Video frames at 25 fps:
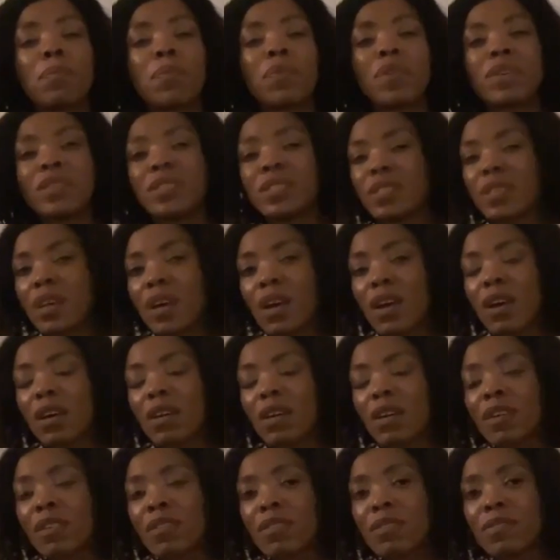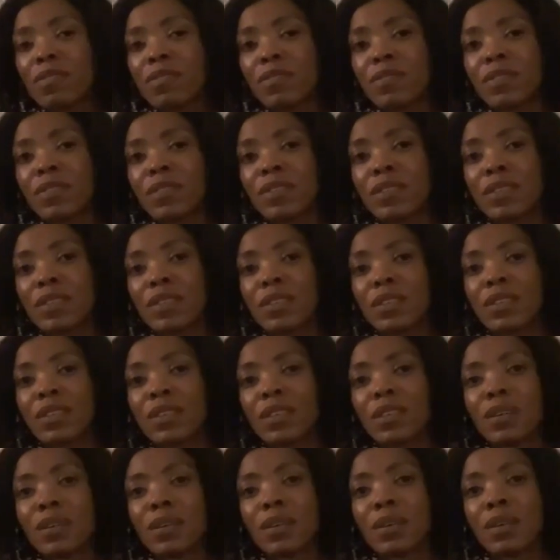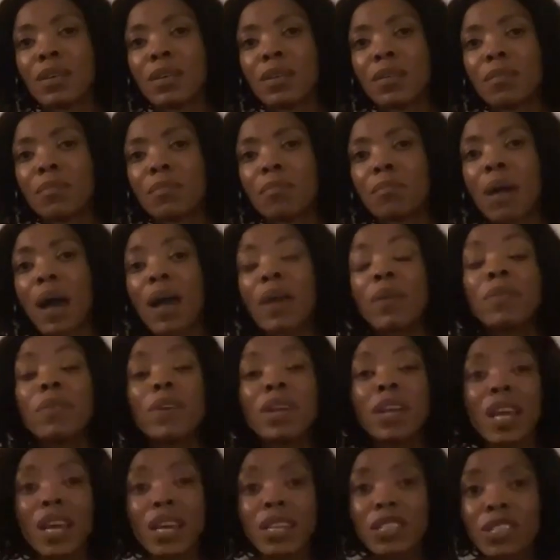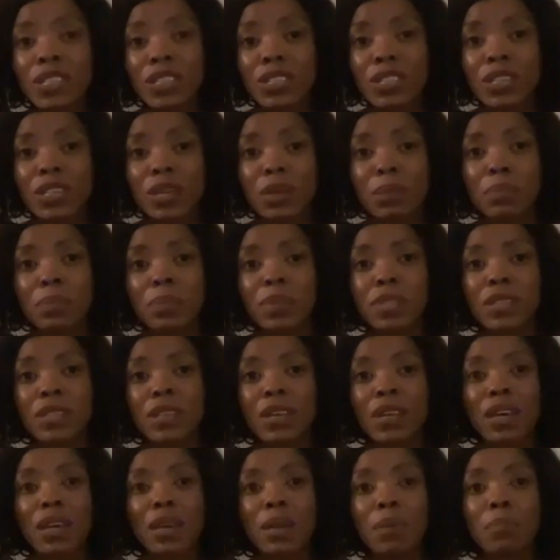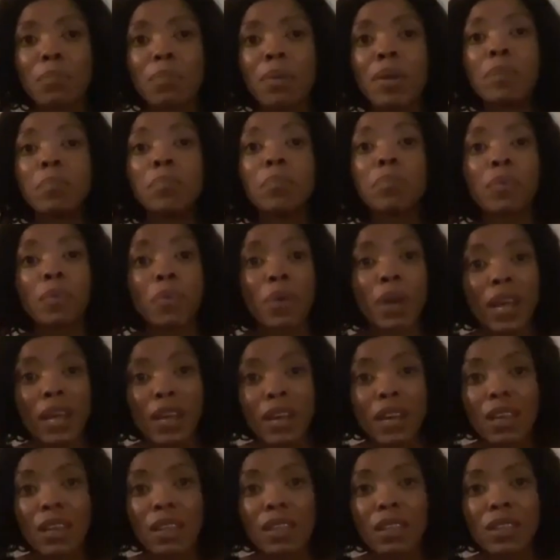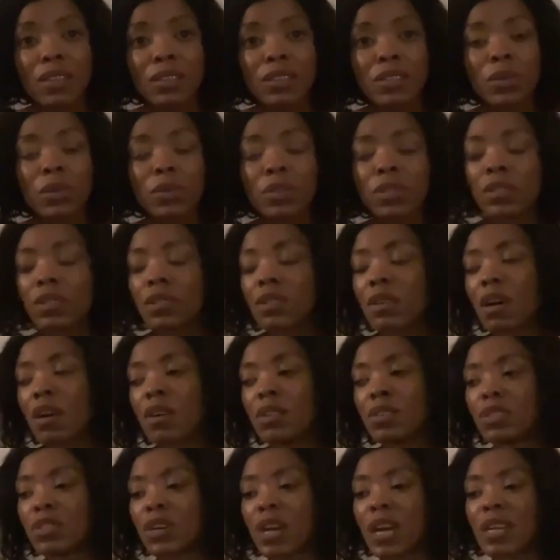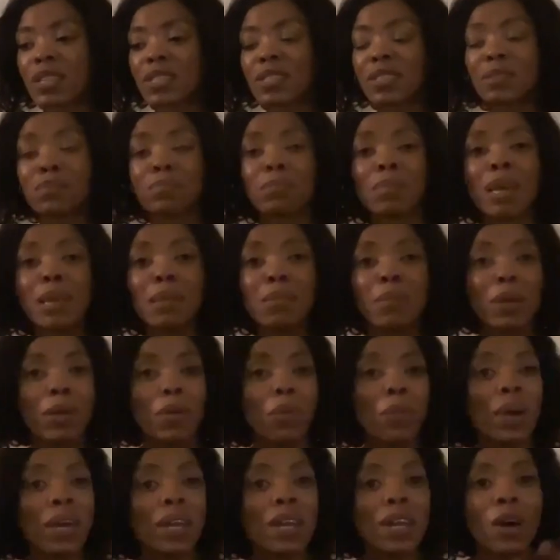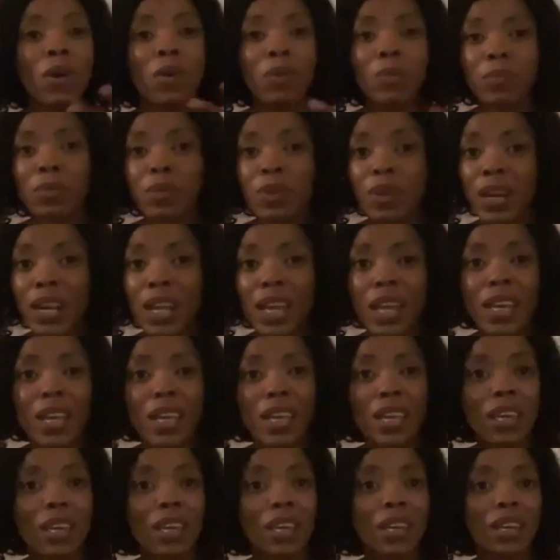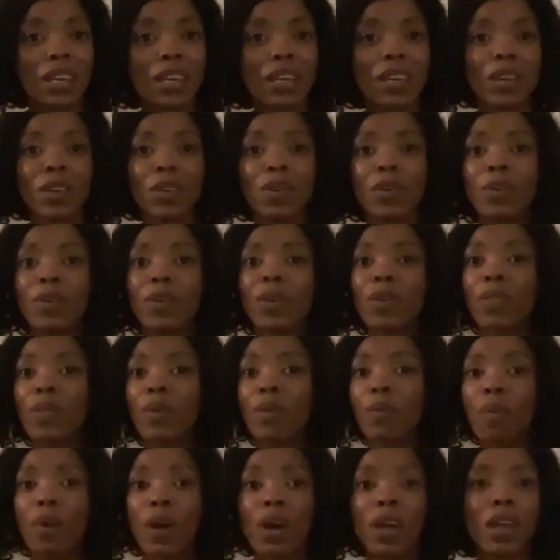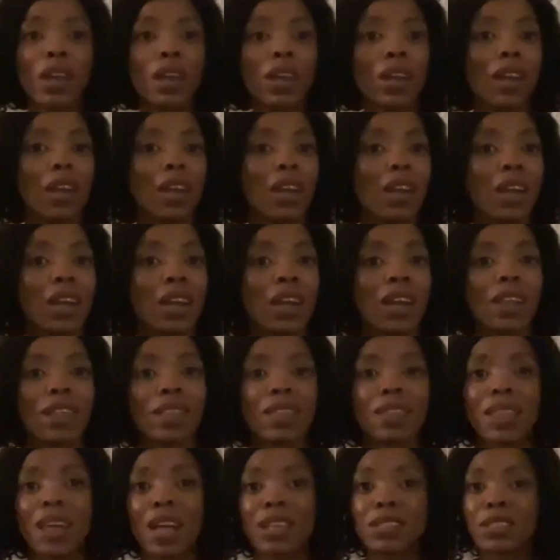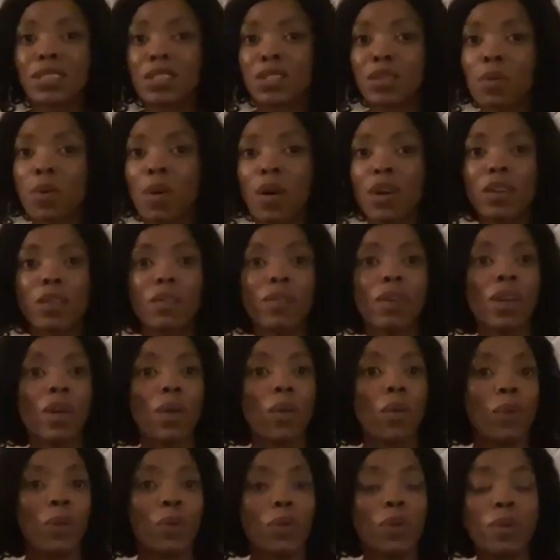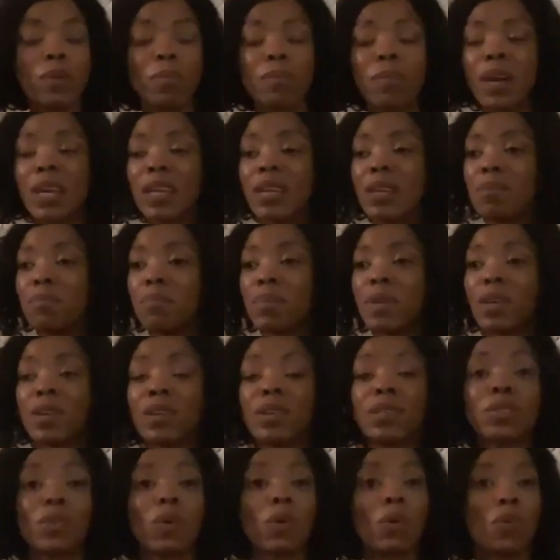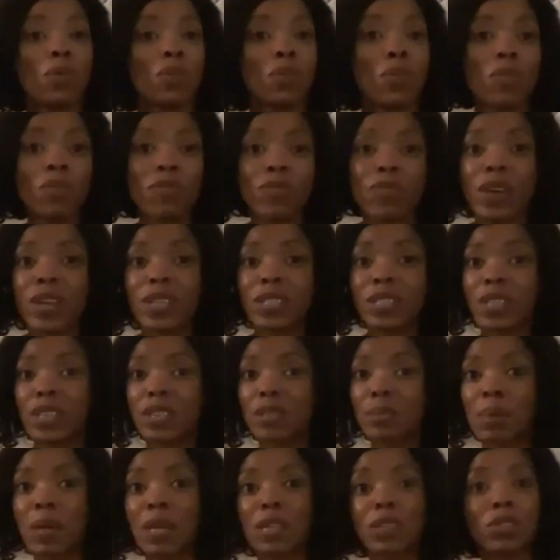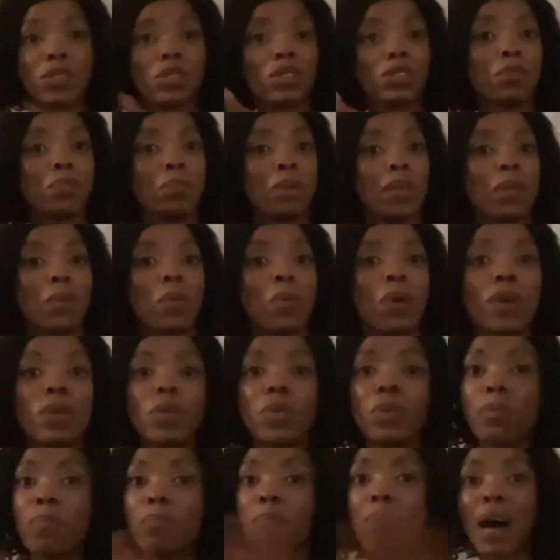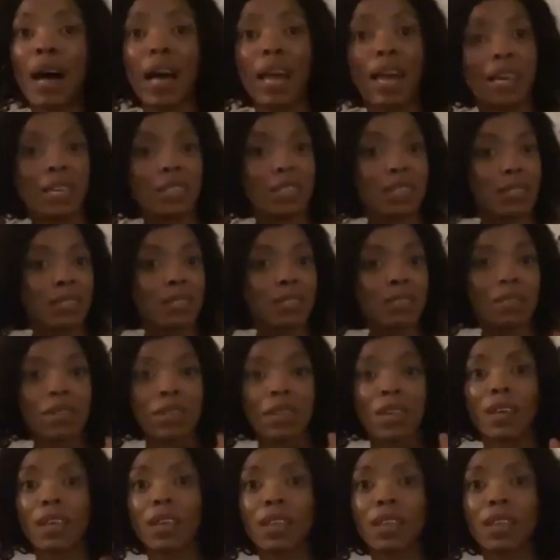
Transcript: preserve my relationships but break the social contract? Maybe when you're the one that's squandering all your money because your friends expect you to be the one who buys